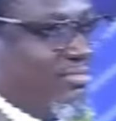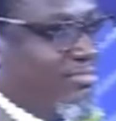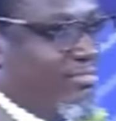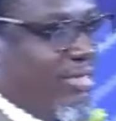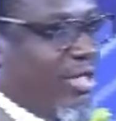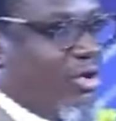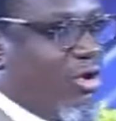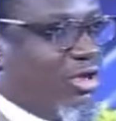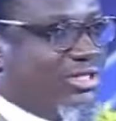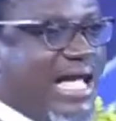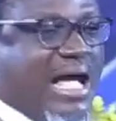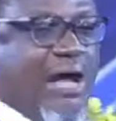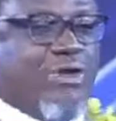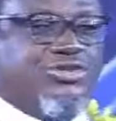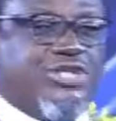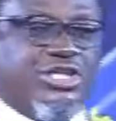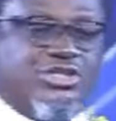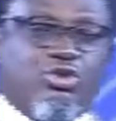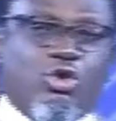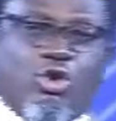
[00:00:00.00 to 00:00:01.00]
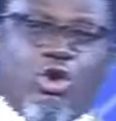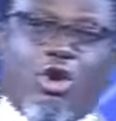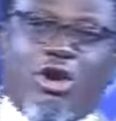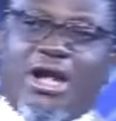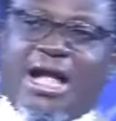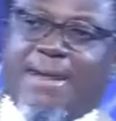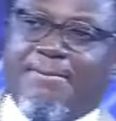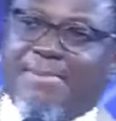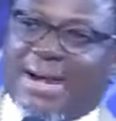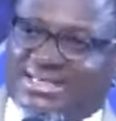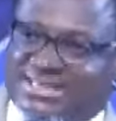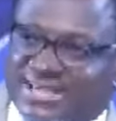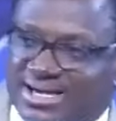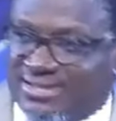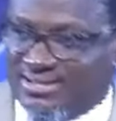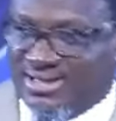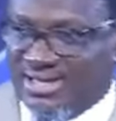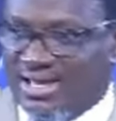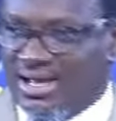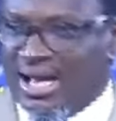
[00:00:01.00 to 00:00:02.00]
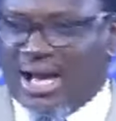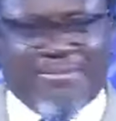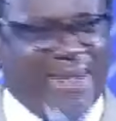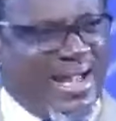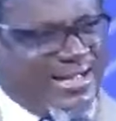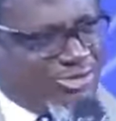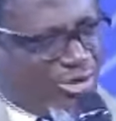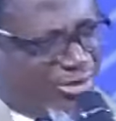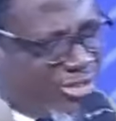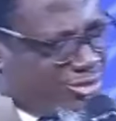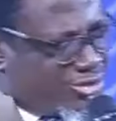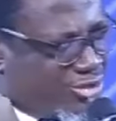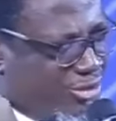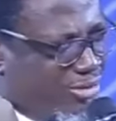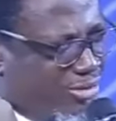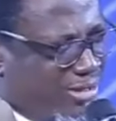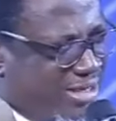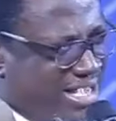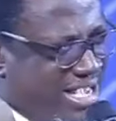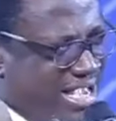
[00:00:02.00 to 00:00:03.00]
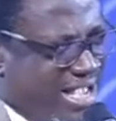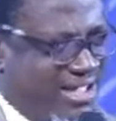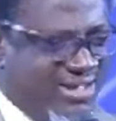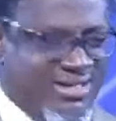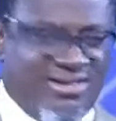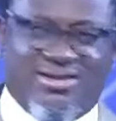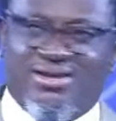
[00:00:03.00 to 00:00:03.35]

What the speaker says: Because houses no longer matter. Am I talking to somebody here?